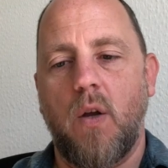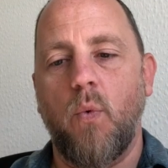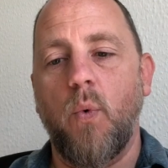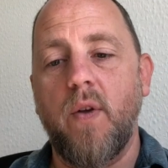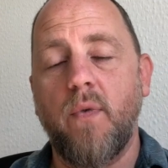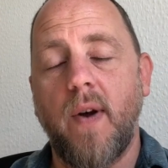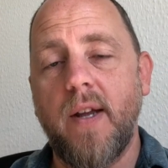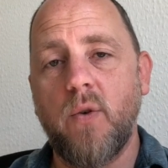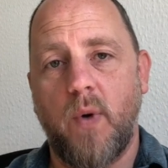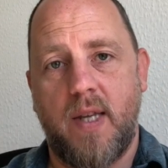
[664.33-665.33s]
We
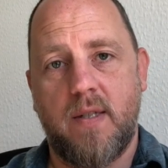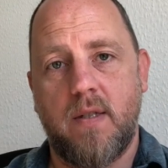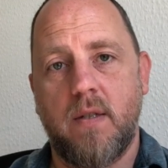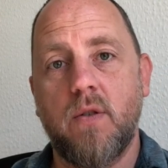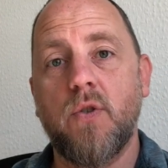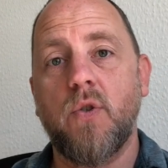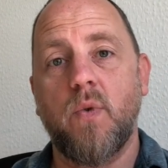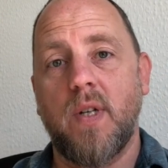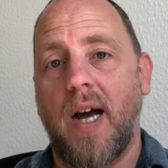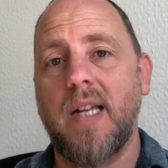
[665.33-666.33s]
find ways to
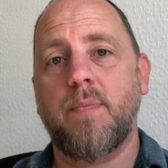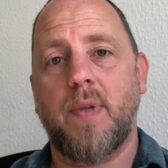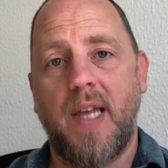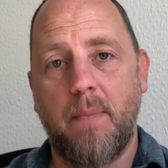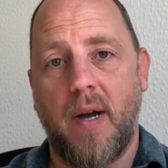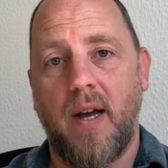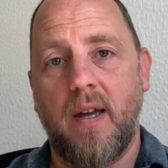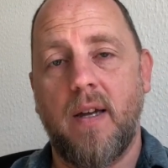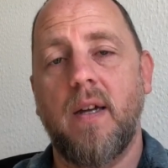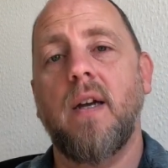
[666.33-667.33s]
not play by
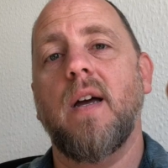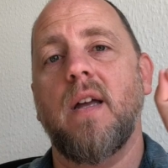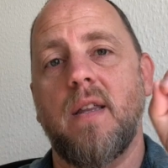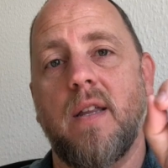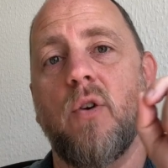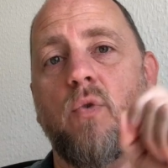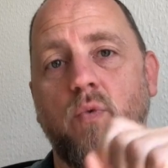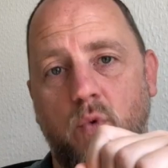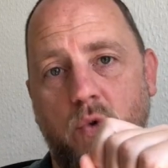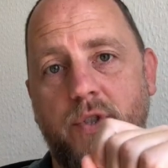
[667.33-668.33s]
their
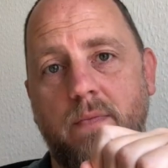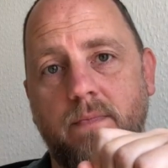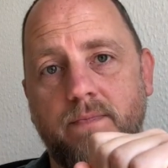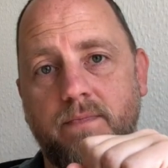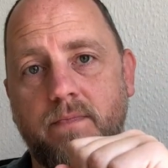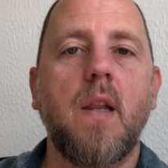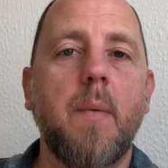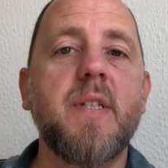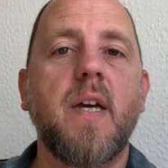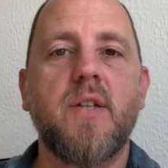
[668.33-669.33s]
rules. Let me
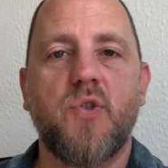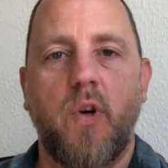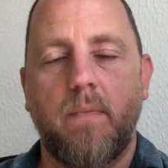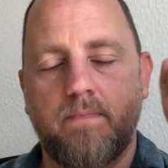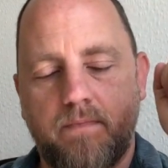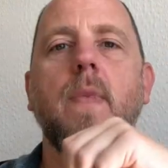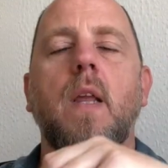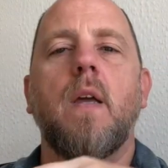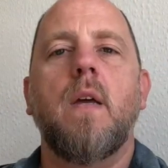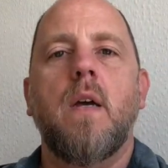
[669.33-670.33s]
tell you a story.
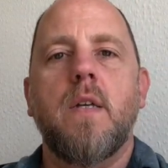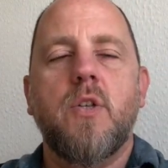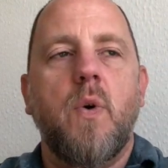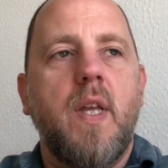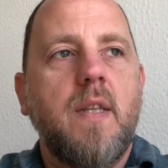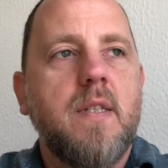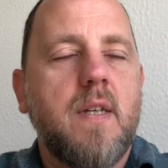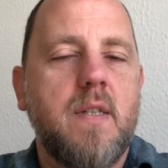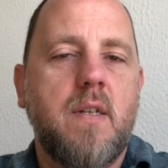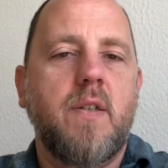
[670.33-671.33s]
So in this
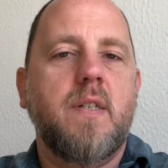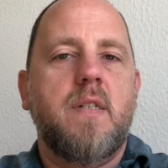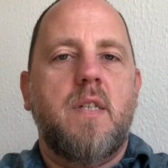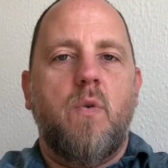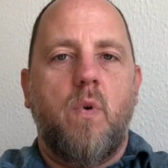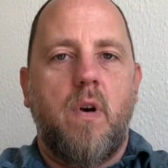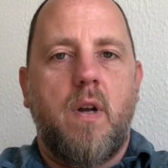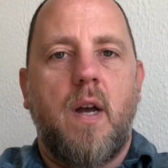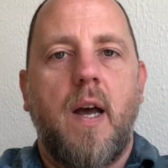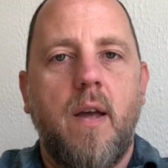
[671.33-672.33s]
consultancy
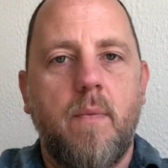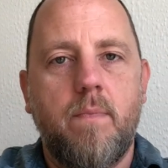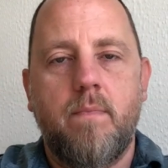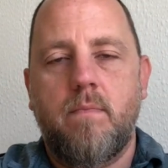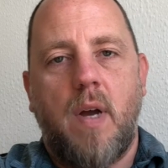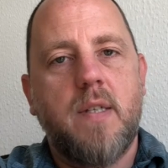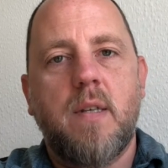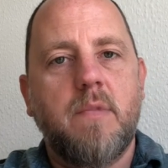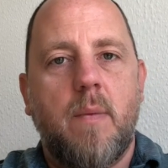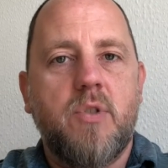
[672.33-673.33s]
work, I
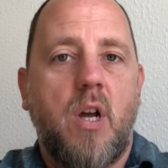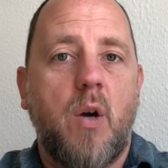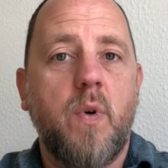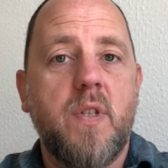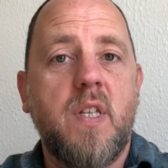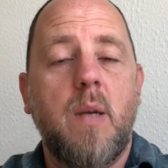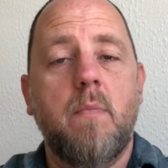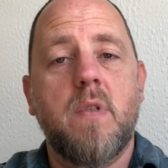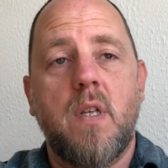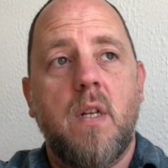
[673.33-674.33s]
sometimes talk with
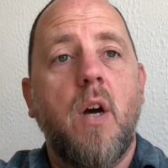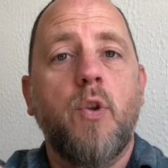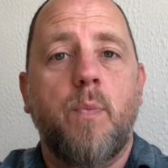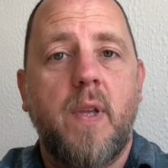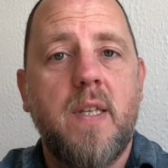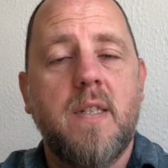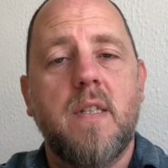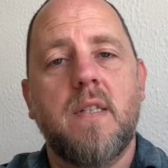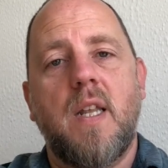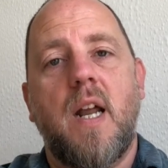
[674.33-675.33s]
teams in other
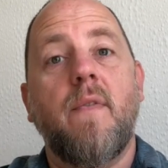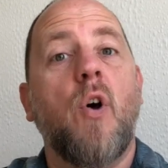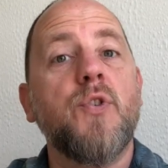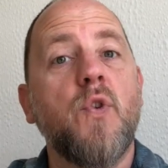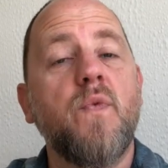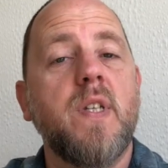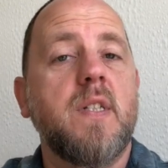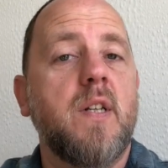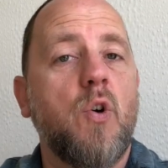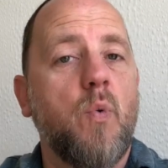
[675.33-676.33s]
places that I've also
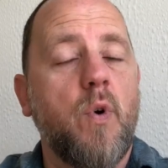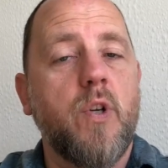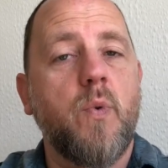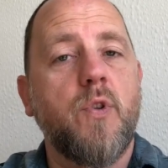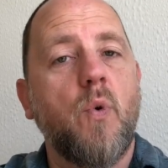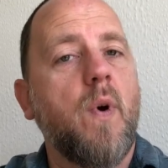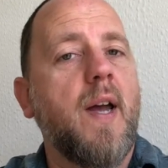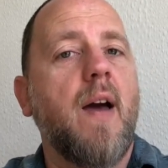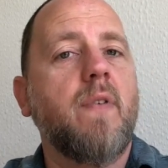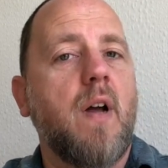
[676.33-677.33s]
visited or worked with or where I
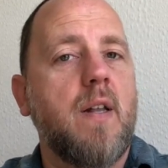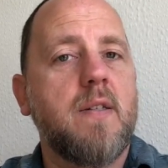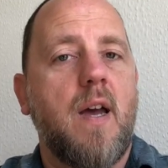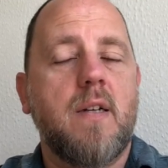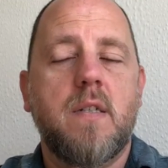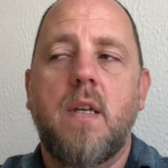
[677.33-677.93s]
have contacts.